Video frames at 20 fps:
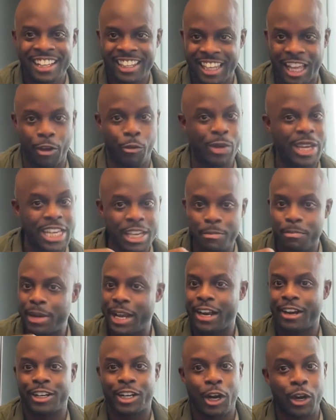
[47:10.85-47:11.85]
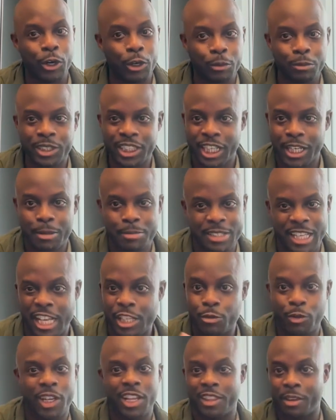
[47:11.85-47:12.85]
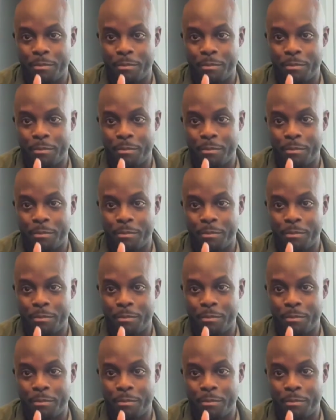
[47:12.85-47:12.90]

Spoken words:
Like we compared home gyms. That's one of